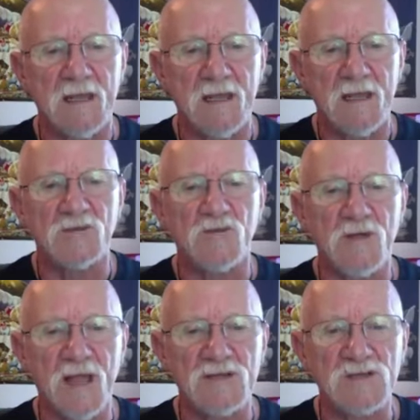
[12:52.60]
It
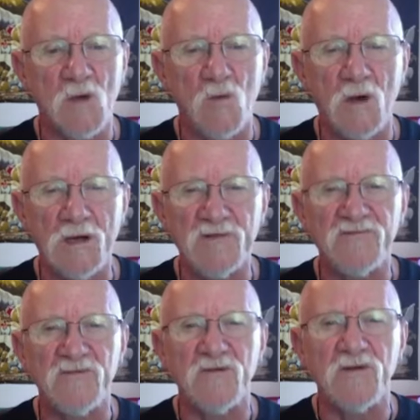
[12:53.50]
creates
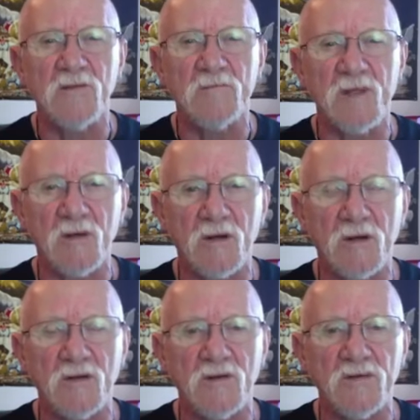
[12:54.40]
wonderful
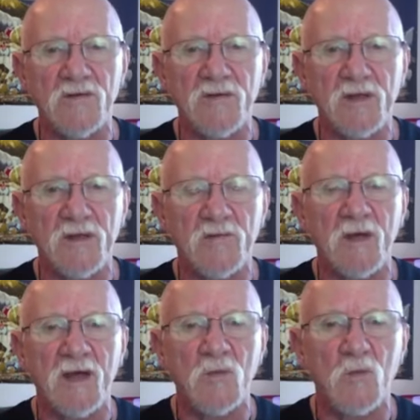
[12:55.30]
miracles in
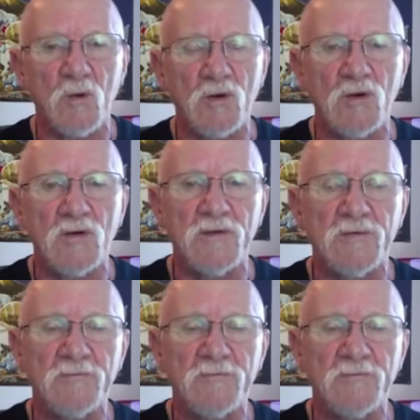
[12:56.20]
my world.